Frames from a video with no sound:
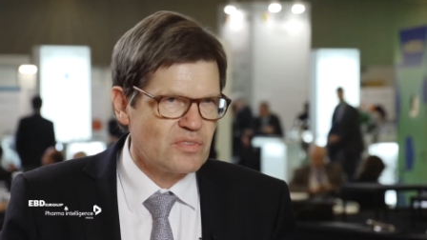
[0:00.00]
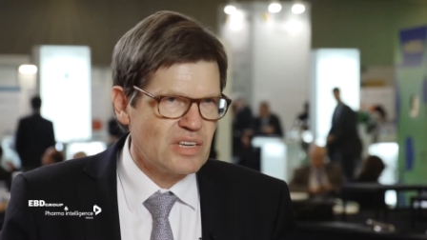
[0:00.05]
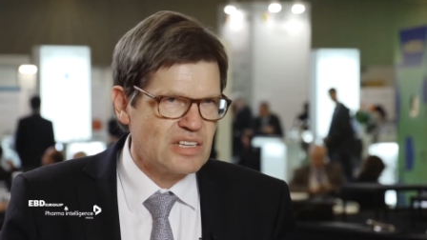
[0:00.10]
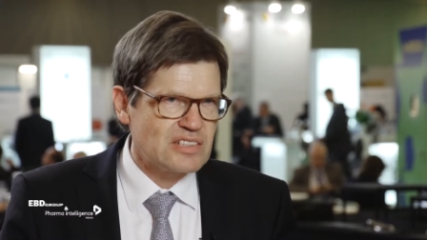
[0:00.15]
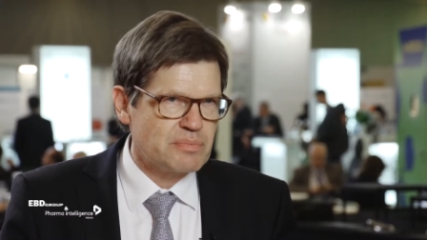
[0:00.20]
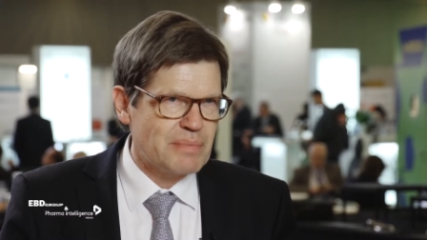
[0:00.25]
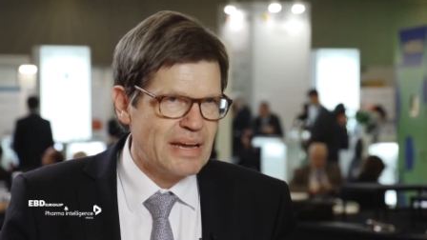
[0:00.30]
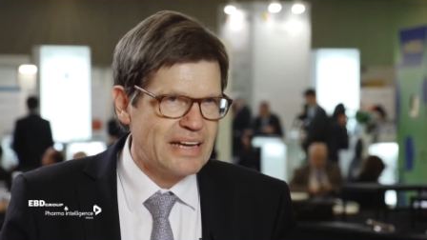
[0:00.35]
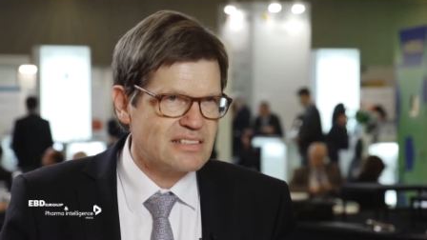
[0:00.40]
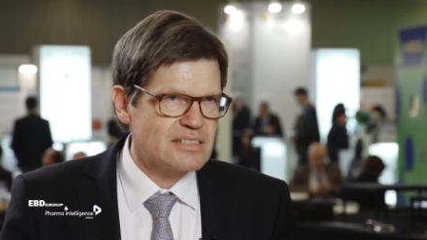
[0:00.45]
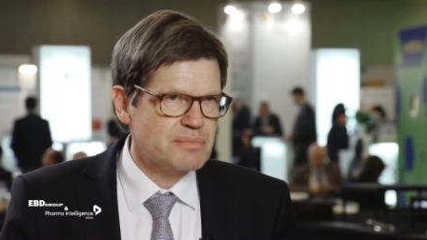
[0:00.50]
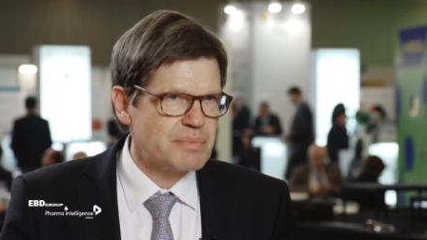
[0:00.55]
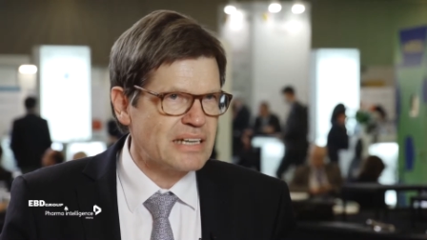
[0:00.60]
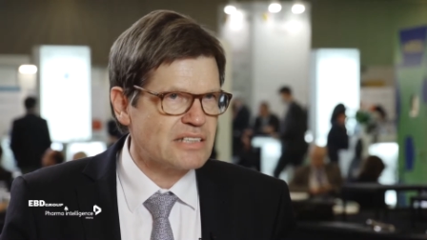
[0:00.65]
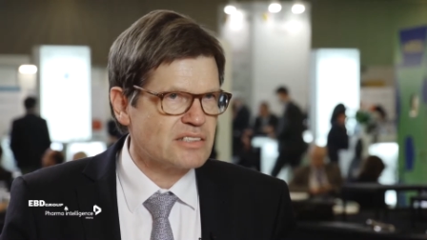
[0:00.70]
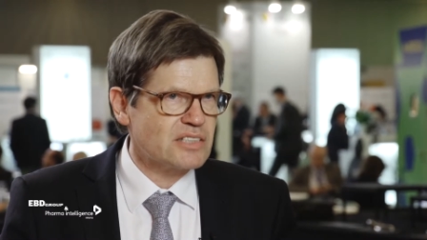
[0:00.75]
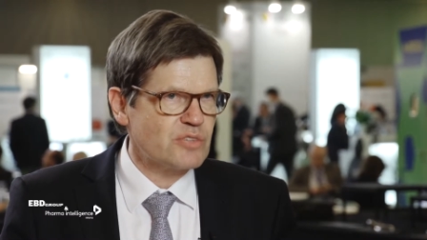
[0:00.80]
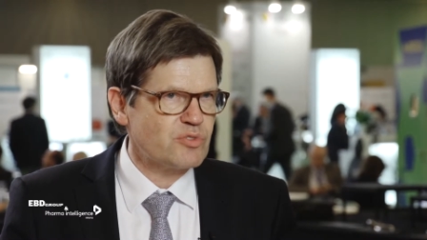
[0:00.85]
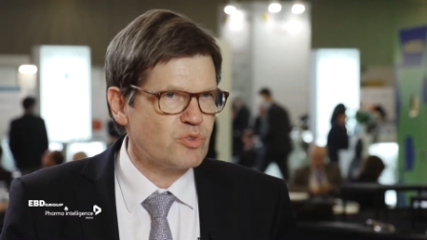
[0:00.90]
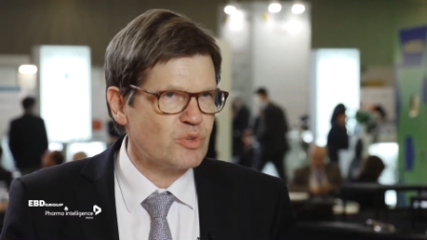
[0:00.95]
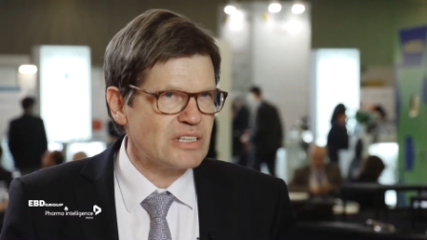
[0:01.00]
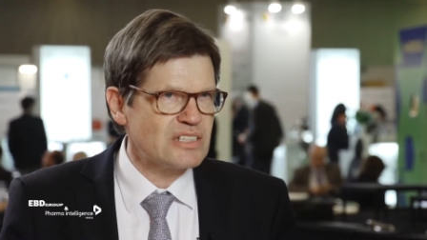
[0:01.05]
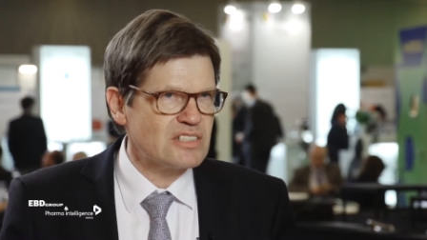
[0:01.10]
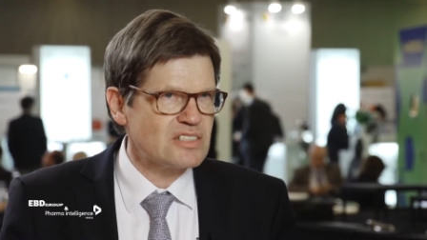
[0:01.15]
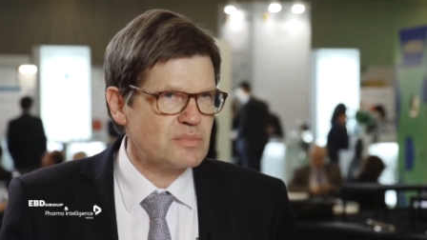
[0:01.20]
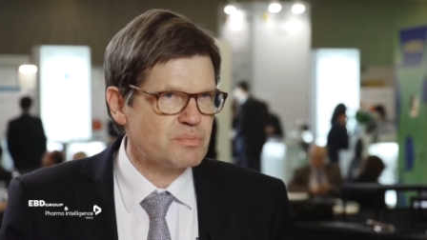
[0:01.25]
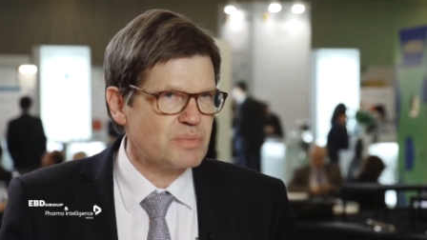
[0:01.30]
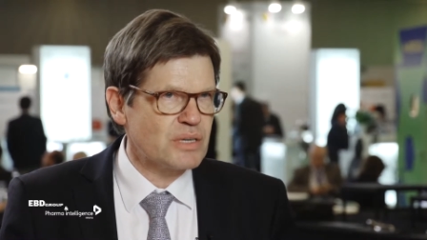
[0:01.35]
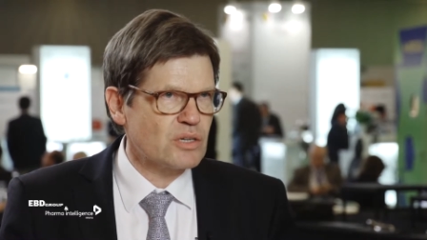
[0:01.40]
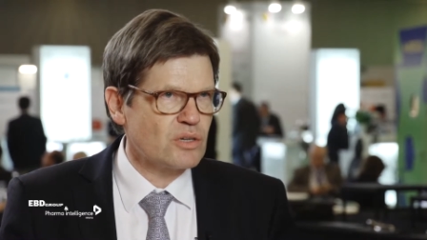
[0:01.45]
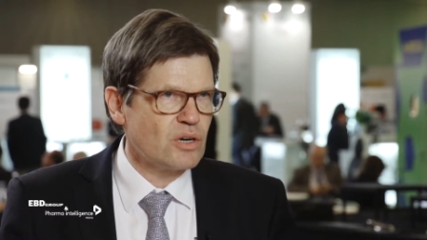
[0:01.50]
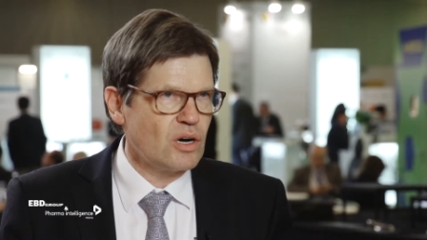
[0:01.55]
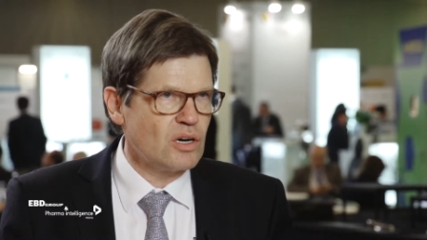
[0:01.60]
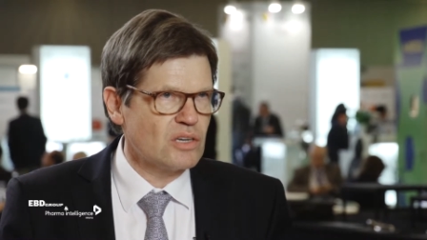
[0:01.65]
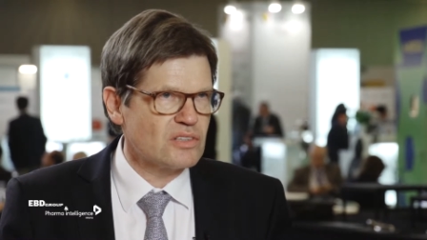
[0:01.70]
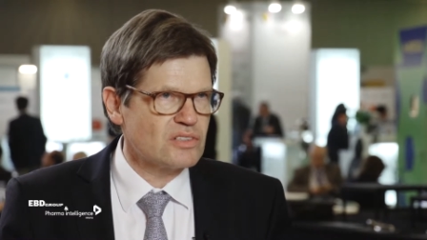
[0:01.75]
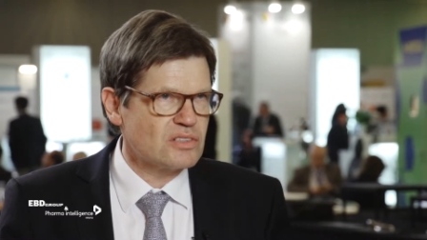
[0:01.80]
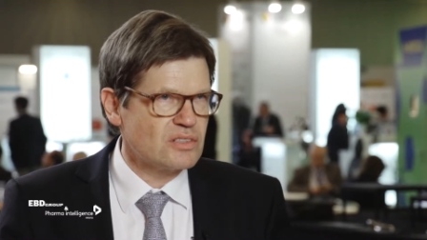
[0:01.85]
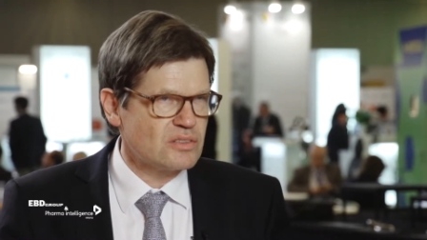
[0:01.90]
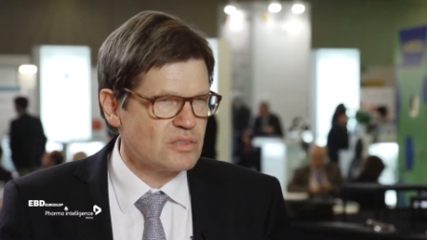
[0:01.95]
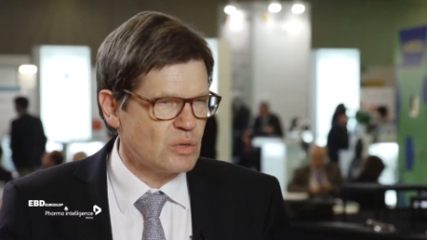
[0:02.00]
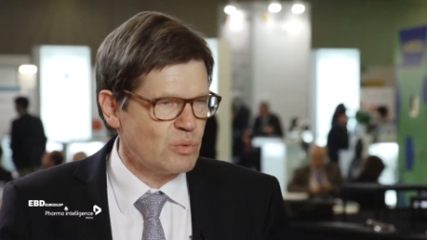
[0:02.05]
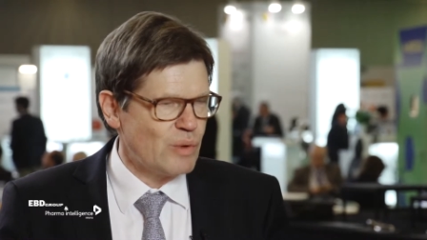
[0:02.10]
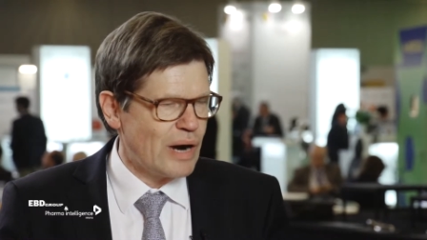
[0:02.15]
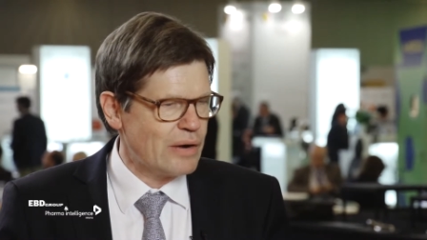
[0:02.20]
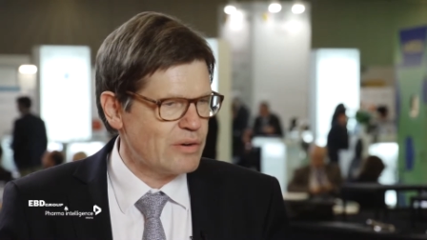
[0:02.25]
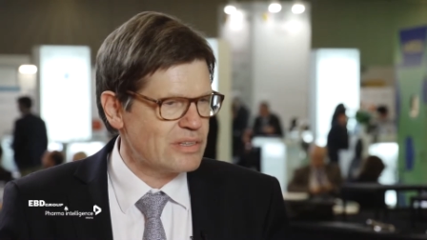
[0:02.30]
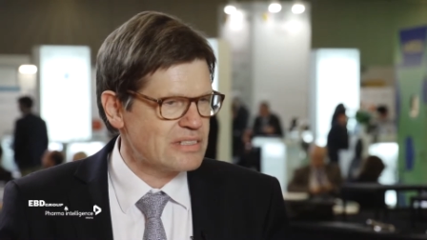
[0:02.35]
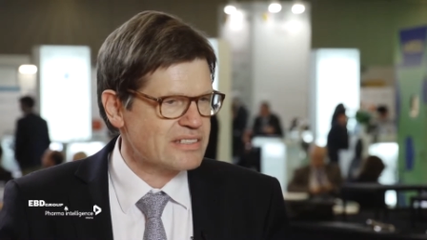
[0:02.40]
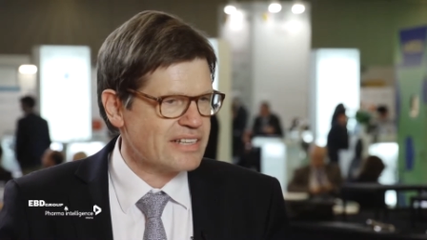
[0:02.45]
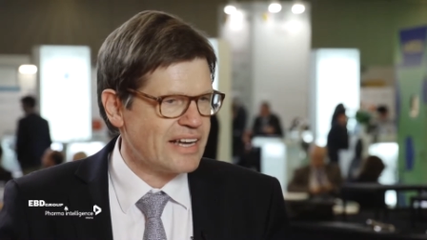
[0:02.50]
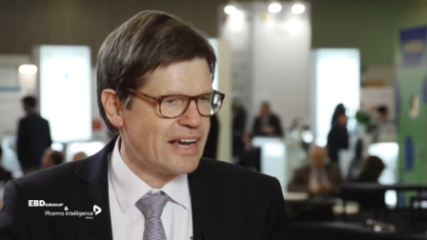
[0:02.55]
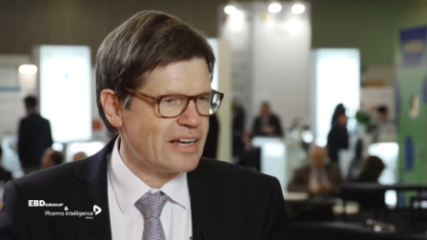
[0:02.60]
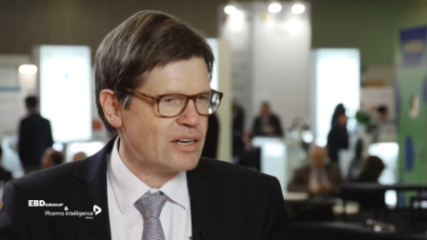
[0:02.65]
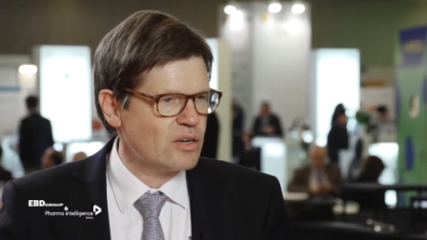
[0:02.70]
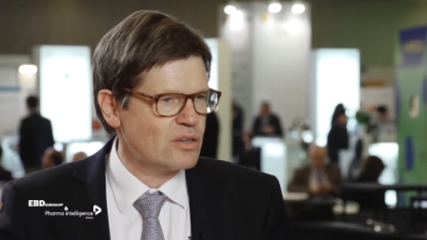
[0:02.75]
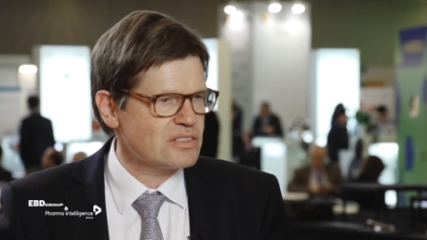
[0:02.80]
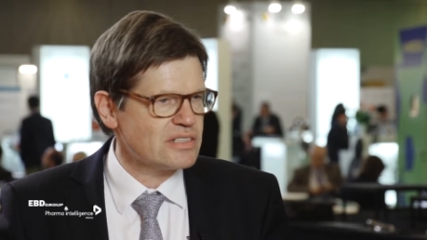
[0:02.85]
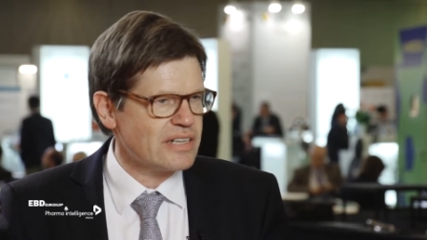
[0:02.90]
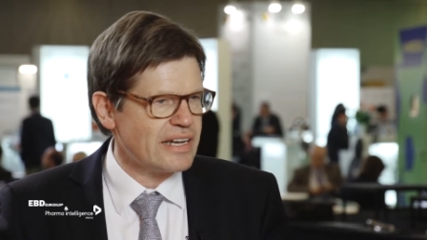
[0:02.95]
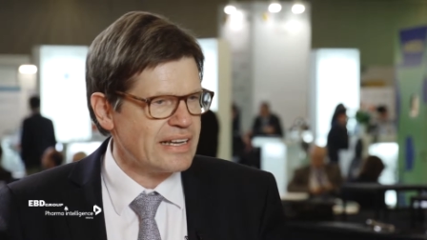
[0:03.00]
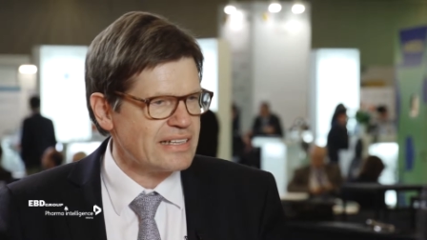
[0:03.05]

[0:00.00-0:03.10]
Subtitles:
This makes a big difference because the virus cannot